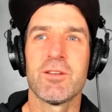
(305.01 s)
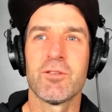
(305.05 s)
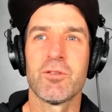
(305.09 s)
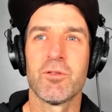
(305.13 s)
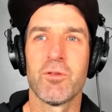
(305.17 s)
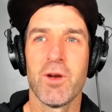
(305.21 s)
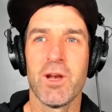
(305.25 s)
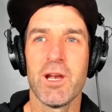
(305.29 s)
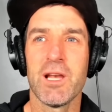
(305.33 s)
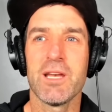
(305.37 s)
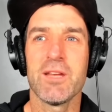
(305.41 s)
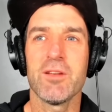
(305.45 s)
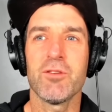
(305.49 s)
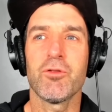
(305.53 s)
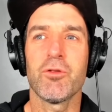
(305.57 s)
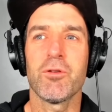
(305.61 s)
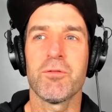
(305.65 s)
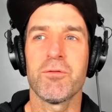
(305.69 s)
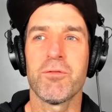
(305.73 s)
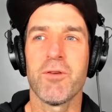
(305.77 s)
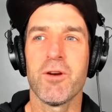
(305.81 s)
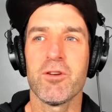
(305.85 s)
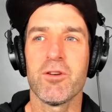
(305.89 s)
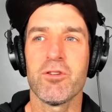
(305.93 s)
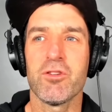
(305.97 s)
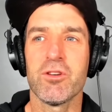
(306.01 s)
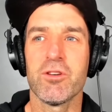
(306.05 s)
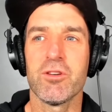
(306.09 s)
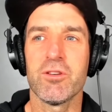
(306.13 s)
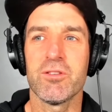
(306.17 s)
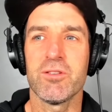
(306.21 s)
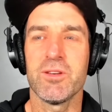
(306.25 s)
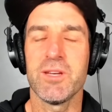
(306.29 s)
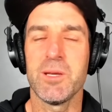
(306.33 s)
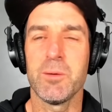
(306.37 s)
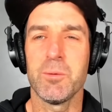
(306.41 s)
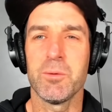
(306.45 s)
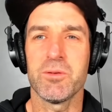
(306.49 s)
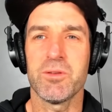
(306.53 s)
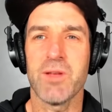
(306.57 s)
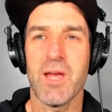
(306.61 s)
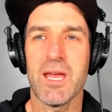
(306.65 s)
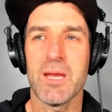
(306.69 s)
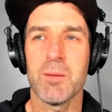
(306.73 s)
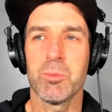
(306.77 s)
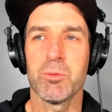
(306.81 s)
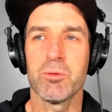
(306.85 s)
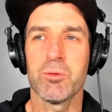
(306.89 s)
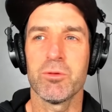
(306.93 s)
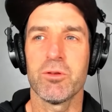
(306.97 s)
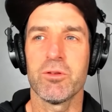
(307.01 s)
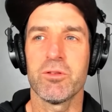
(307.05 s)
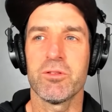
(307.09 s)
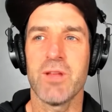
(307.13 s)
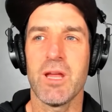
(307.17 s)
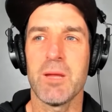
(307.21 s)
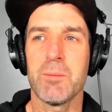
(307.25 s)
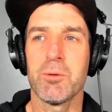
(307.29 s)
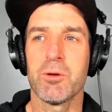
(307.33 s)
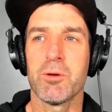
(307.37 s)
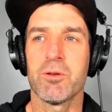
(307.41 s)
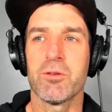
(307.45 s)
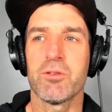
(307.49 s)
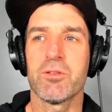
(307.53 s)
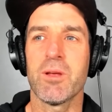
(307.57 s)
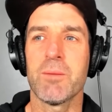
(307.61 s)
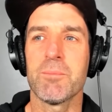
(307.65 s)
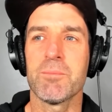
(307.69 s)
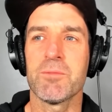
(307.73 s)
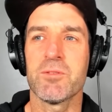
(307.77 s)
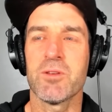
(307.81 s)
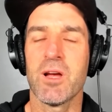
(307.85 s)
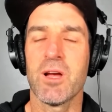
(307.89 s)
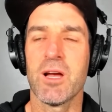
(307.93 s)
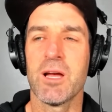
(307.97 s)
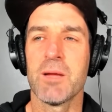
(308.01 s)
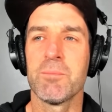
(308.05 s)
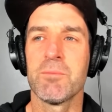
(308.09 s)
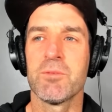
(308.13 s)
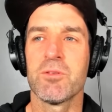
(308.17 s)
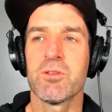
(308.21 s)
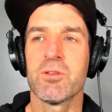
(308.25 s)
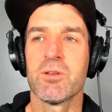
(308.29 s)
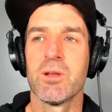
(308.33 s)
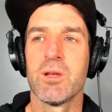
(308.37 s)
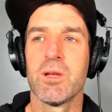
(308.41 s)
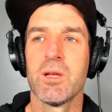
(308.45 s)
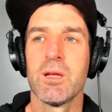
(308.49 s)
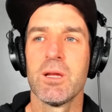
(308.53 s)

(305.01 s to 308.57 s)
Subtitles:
really is refreshing to see he was able to stay, because sometimes